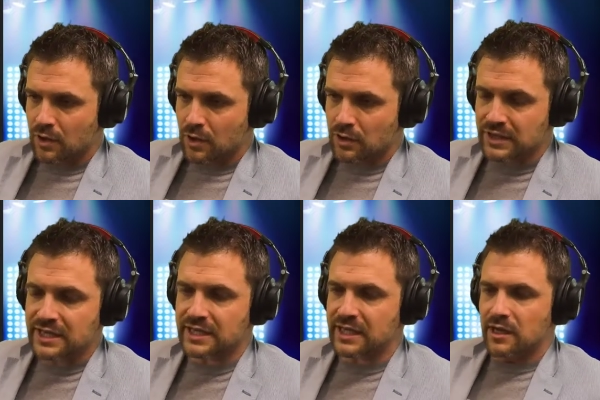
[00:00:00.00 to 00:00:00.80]

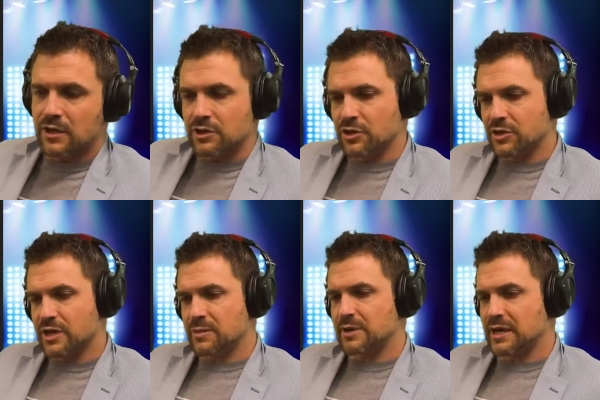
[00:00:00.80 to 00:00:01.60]
league, you're
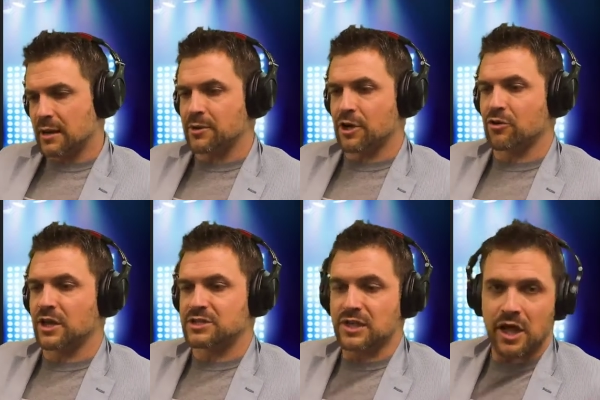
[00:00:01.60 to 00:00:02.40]
going to be coming
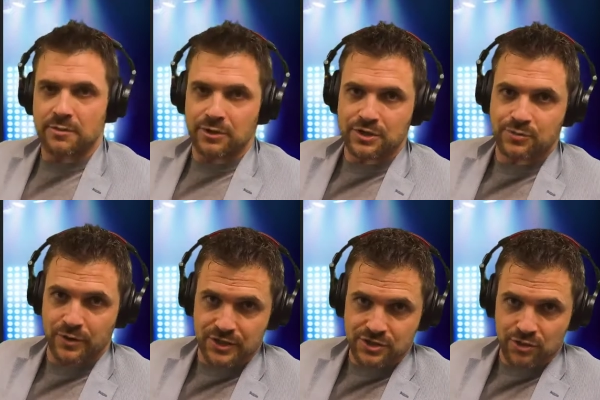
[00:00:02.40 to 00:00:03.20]
across a lot of Mercs
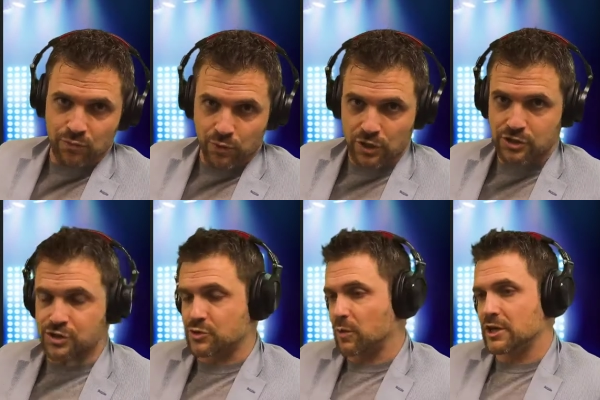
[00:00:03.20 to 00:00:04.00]
where this will work.
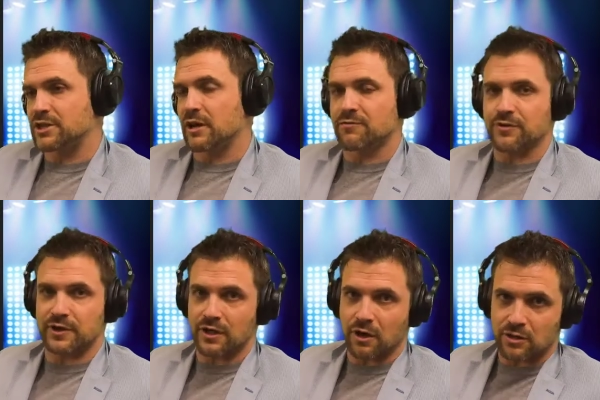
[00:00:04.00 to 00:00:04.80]
Just watch out for
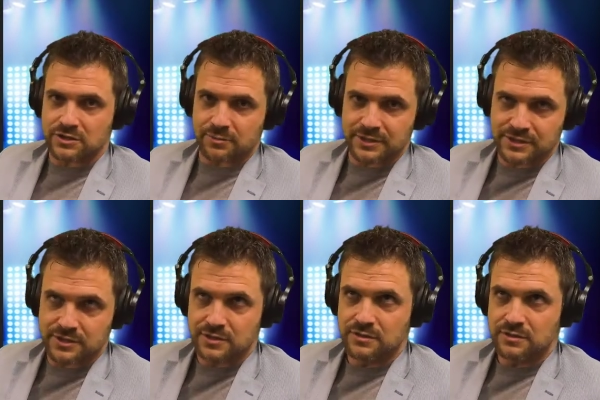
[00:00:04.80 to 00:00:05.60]
the
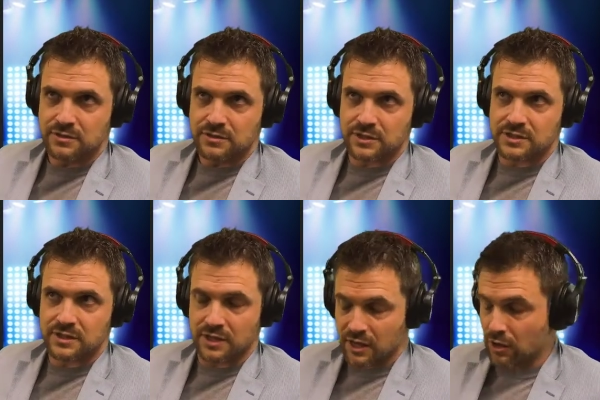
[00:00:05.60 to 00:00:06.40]
Ultimus
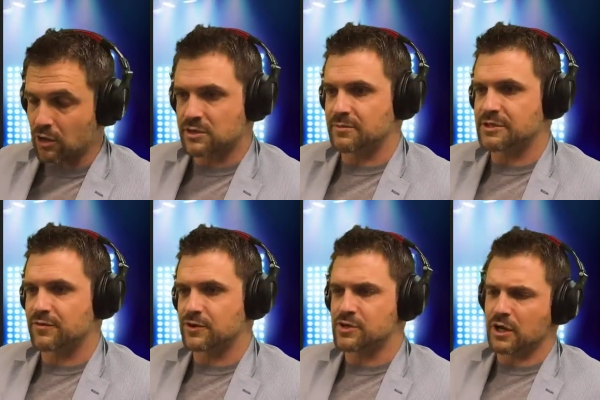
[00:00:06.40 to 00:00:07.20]
Yeah, the Ultimus
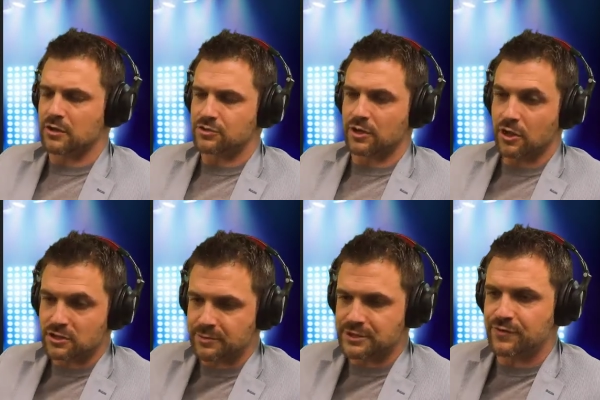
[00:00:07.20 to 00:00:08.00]
version, not Ultron.
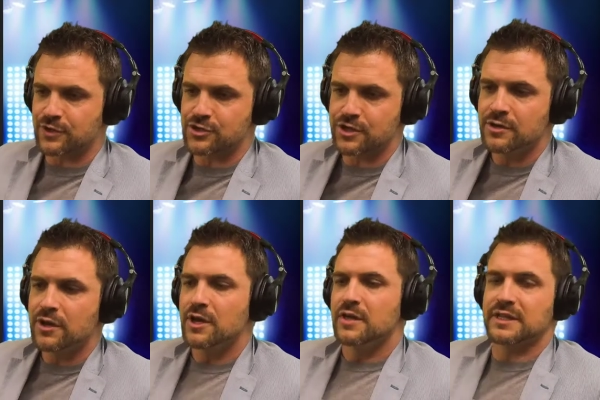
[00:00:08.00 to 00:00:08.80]
Ultimus version,
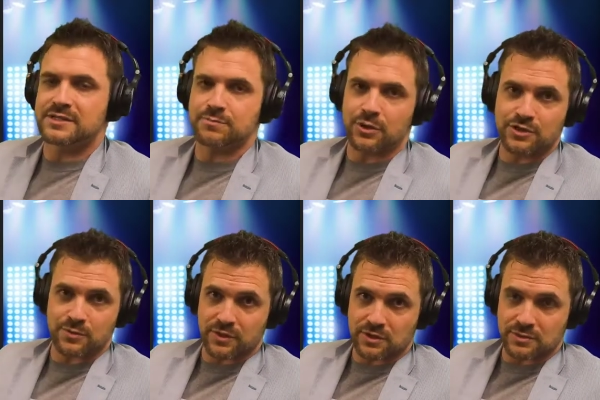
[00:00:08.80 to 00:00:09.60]
that's Mercs
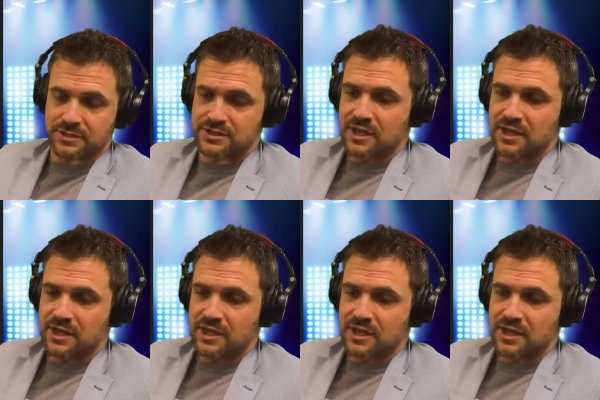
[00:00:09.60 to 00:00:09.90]
with Ultimus.